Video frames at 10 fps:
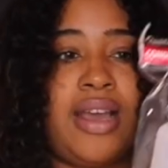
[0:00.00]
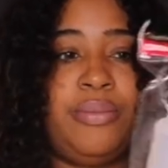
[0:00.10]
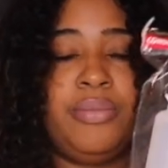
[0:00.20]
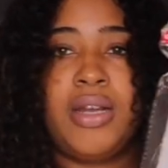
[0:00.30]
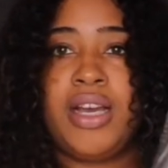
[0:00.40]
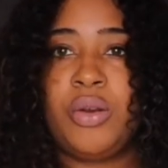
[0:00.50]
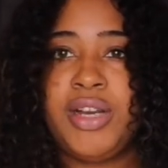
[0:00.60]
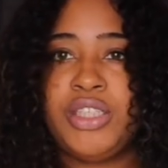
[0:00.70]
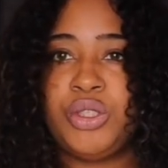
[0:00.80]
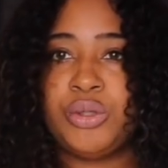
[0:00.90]
I'm not
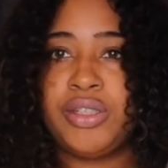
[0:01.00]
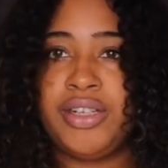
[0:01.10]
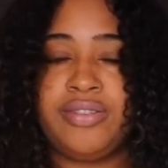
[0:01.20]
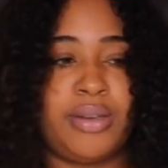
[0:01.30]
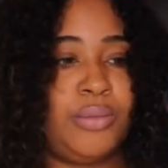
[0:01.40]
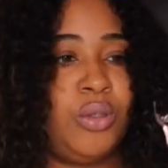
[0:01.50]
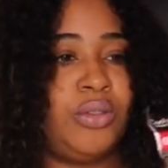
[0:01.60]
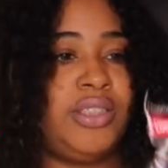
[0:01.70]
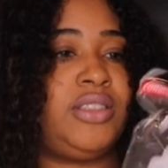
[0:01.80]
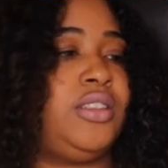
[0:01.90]
quite sure if I'm
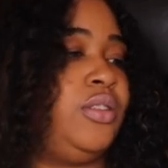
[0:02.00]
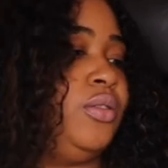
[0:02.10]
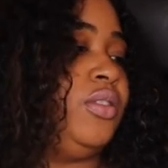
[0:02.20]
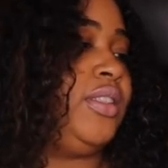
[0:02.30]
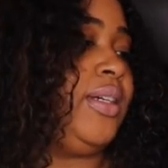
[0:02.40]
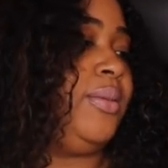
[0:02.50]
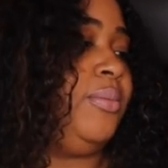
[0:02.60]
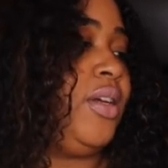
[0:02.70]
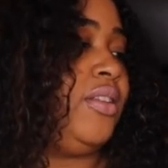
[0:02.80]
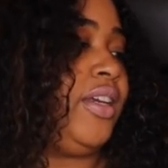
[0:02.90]
going to use them.